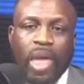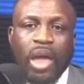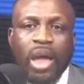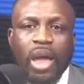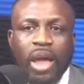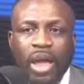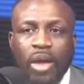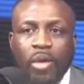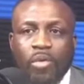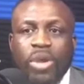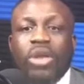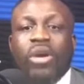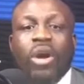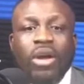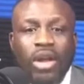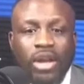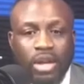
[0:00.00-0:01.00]
And we
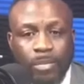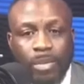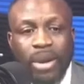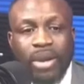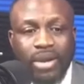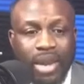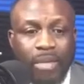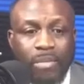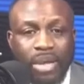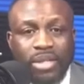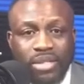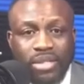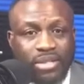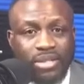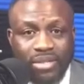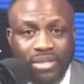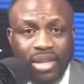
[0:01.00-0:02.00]
are in the pandemic
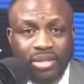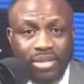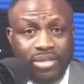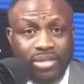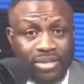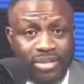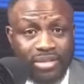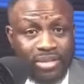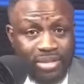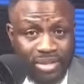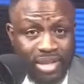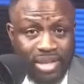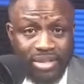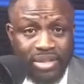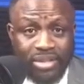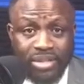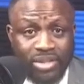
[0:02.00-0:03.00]

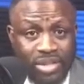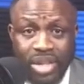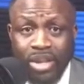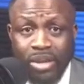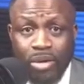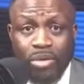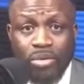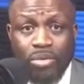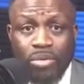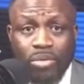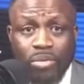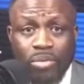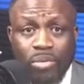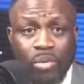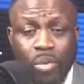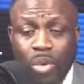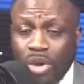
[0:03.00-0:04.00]
season still.
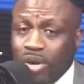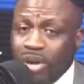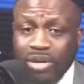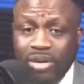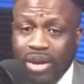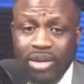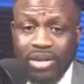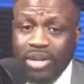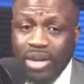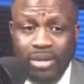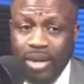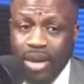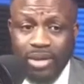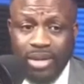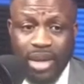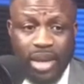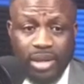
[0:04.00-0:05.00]
We're not done
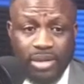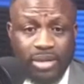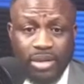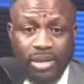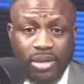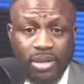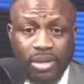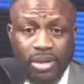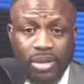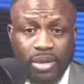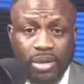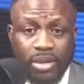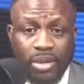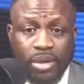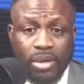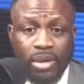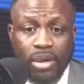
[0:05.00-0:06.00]
yet.
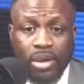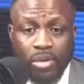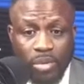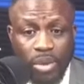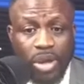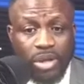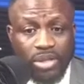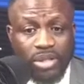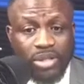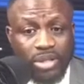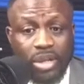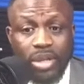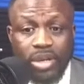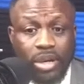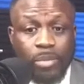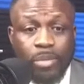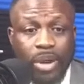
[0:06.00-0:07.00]
We are still
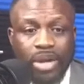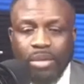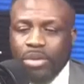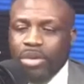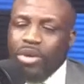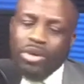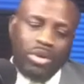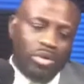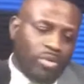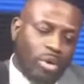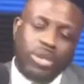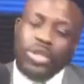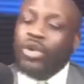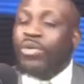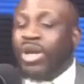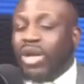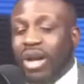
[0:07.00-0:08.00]
in the pandemic. On the road
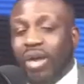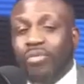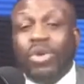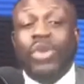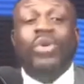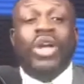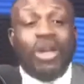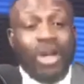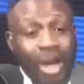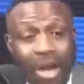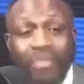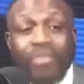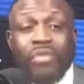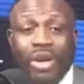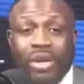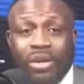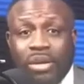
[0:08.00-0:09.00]
to recovery, we're recovering.